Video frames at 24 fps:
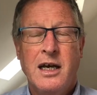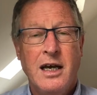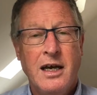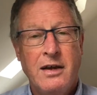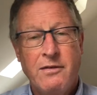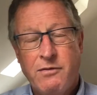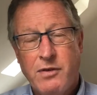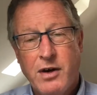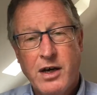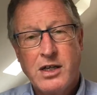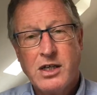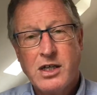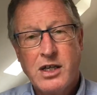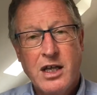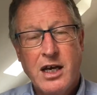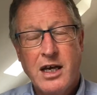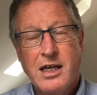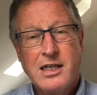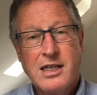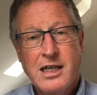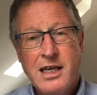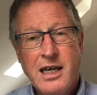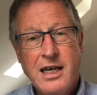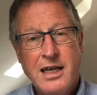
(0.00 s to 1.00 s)
In verse
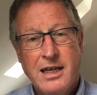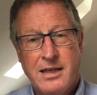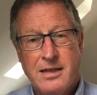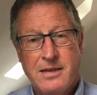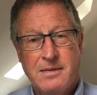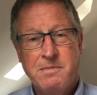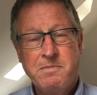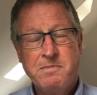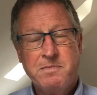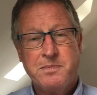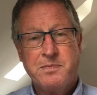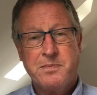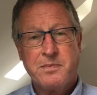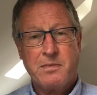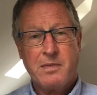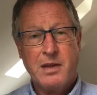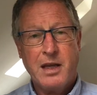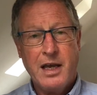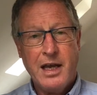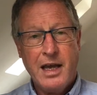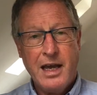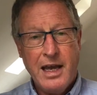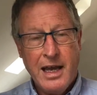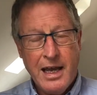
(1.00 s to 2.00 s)
13,
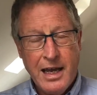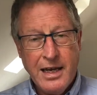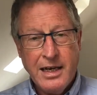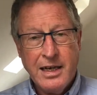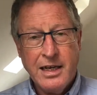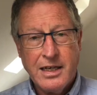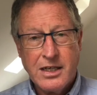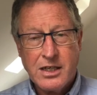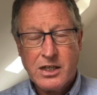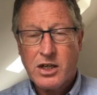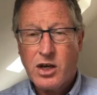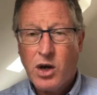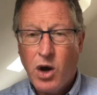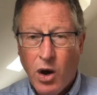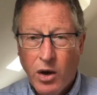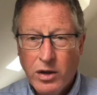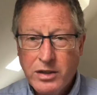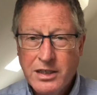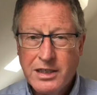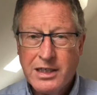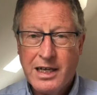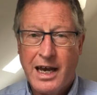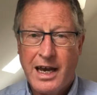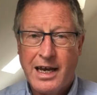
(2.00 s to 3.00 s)
in its
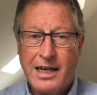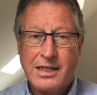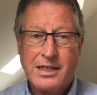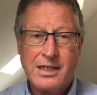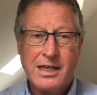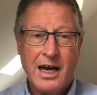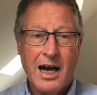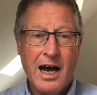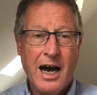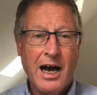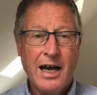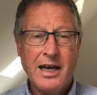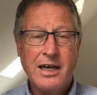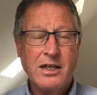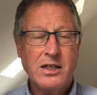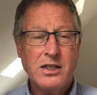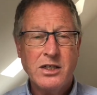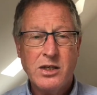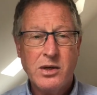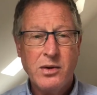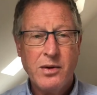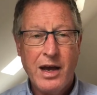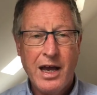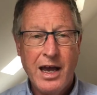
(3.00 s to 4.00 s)
context, I can
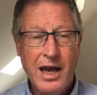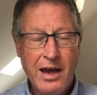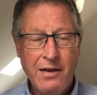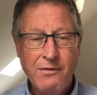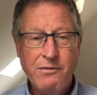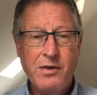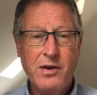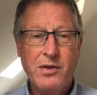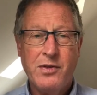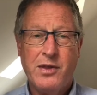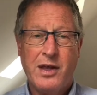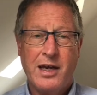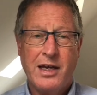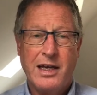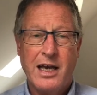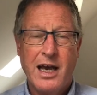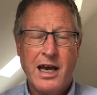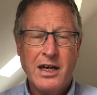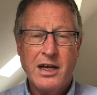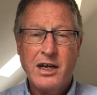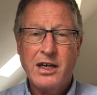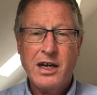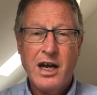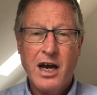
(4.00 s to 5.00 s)
do everything
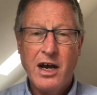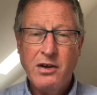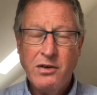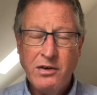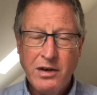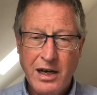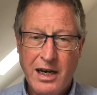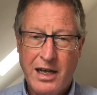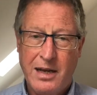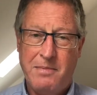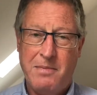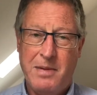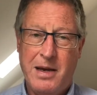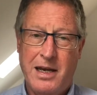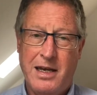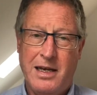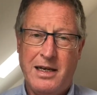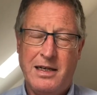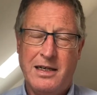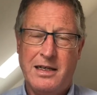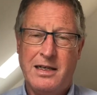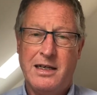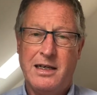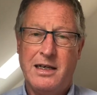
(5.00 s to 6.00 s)
can only
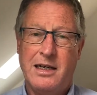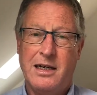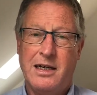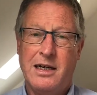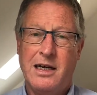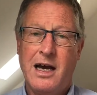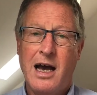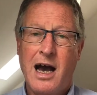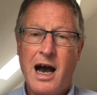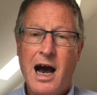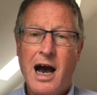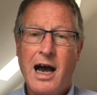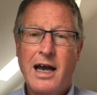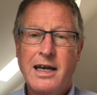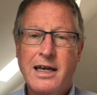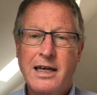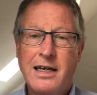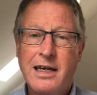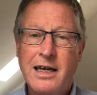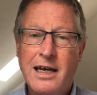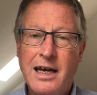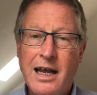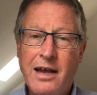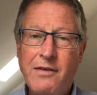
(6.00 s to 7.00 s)
mean I
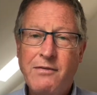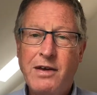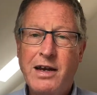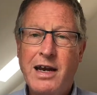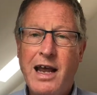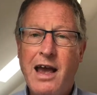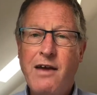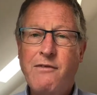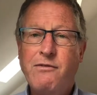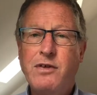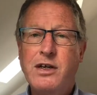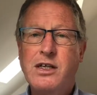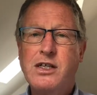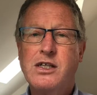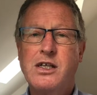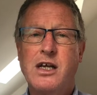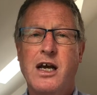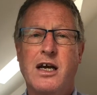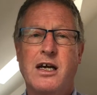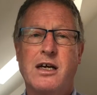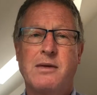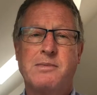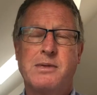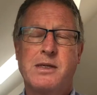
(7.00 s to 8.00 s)
can live in every
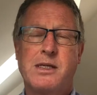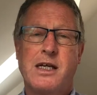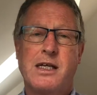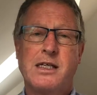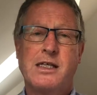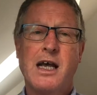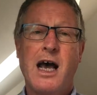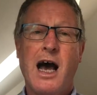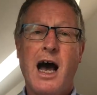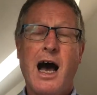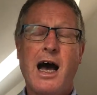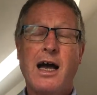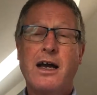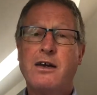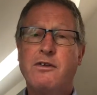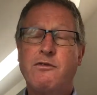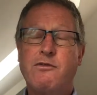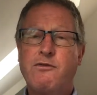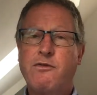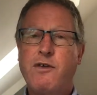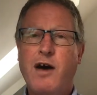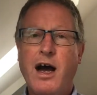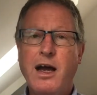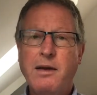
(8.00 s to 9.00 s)
circumstance. I can
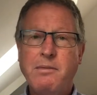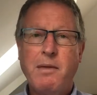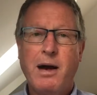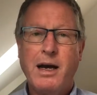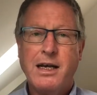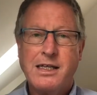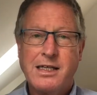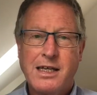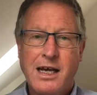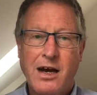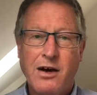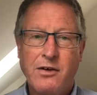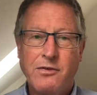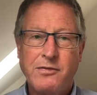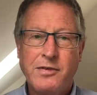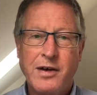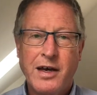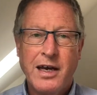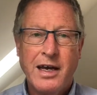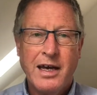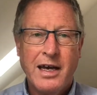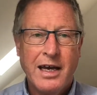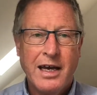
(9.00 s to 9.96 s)
find myself